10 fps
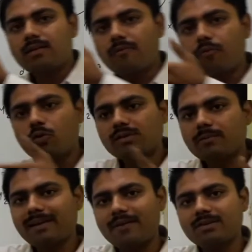the force
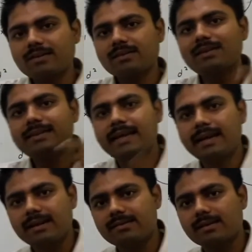of gravitation
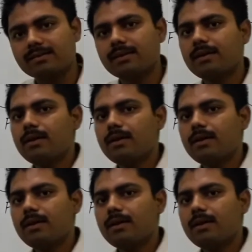decreases.